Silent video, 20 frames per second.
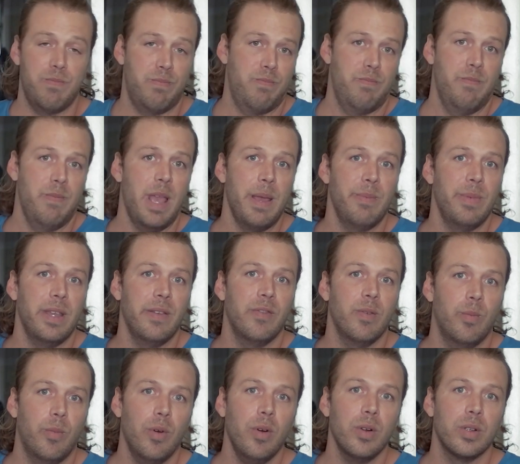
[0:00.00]
maybe
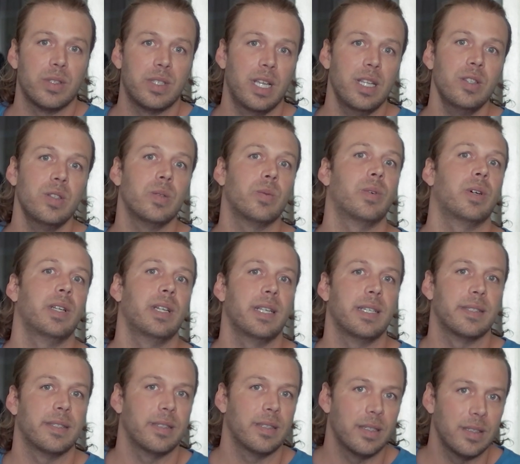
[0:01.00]
even more, 10-1,
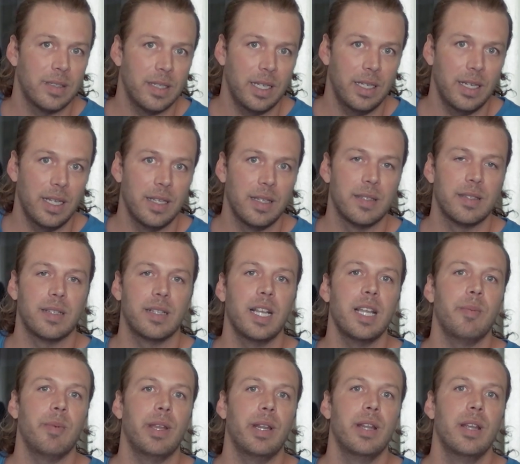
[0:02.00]
as CNN is
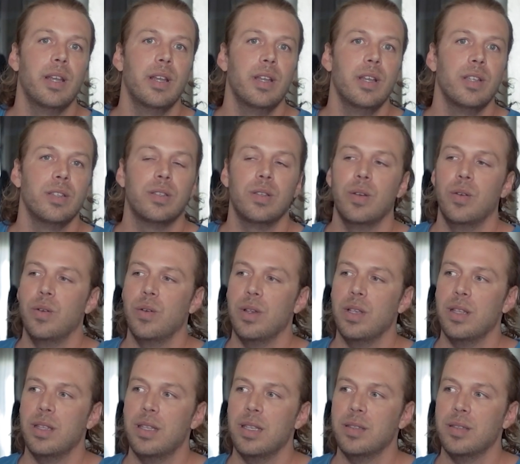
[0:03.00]
claiming. So
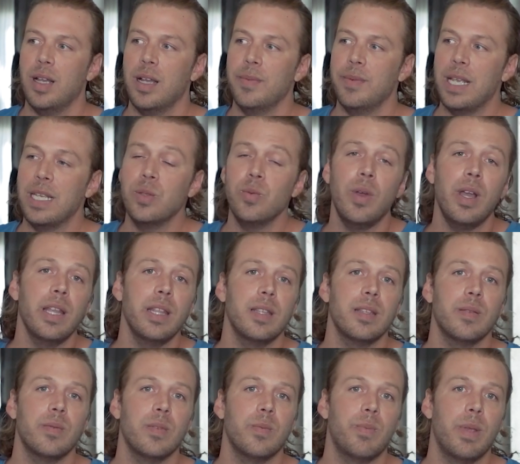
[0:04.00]
this, that's why
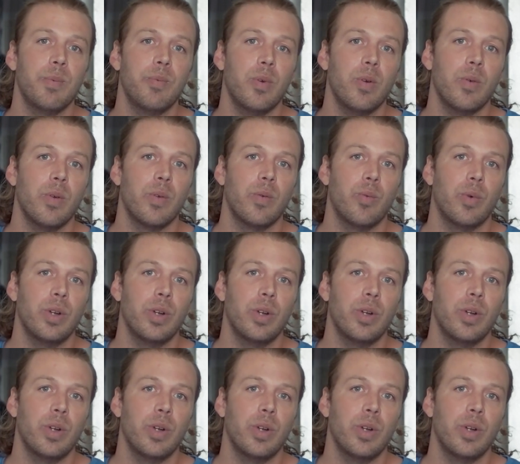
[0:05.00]
the people were